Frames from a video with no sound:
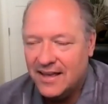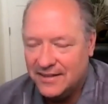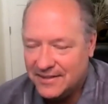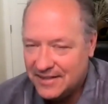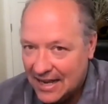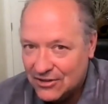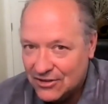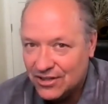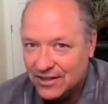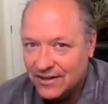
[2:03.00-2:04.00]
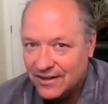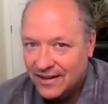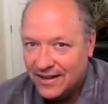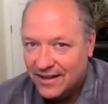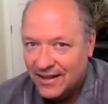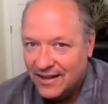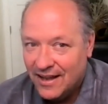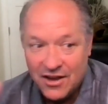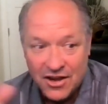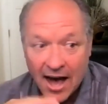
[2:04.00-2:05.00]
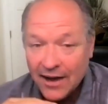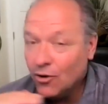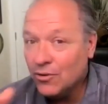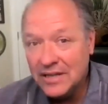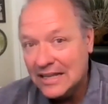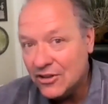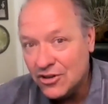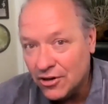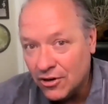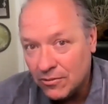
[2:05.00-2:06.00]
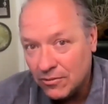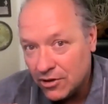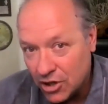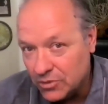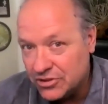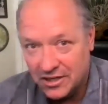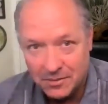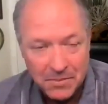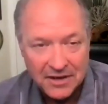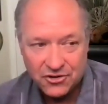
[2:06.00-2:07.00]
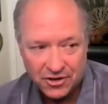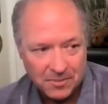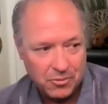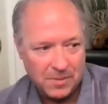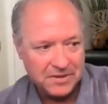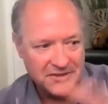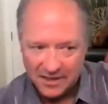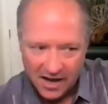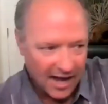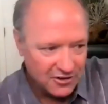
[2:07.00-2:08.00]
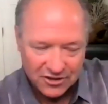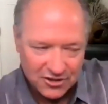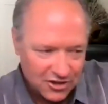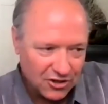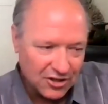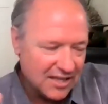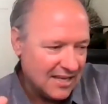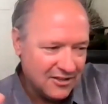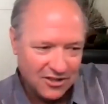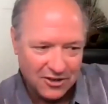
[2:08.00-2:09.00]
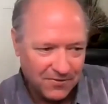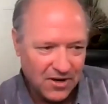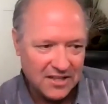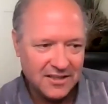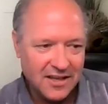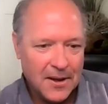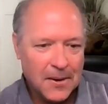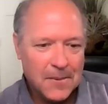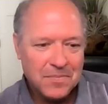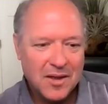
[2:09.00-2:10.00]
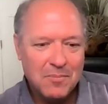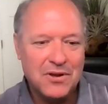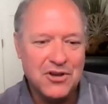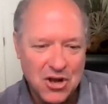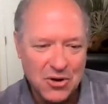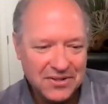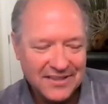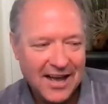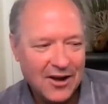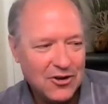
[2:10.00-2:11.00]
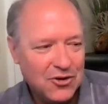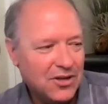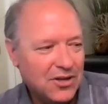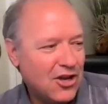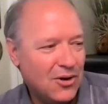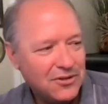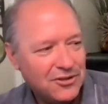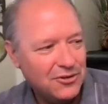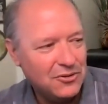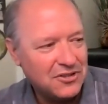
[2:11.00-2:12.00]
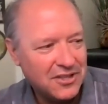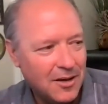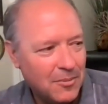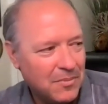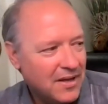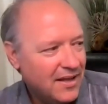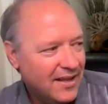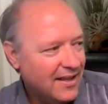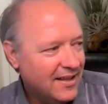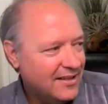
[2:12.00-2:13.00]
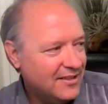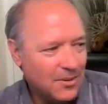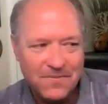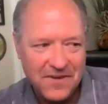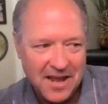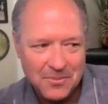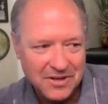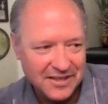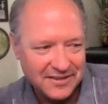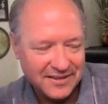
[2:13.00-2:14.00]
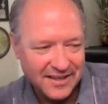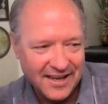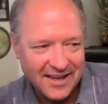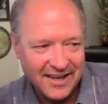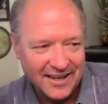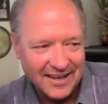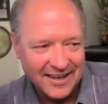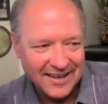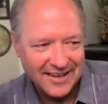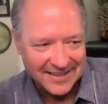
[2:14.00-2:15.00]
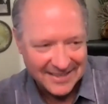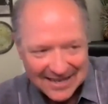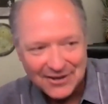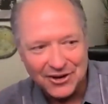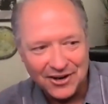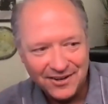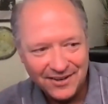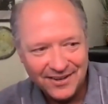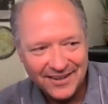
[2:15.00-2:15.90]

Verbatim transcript: attention not only in your coaching and mentoring appointments and not just to your kids and your friends but notice how you could go to some some families uh, dinner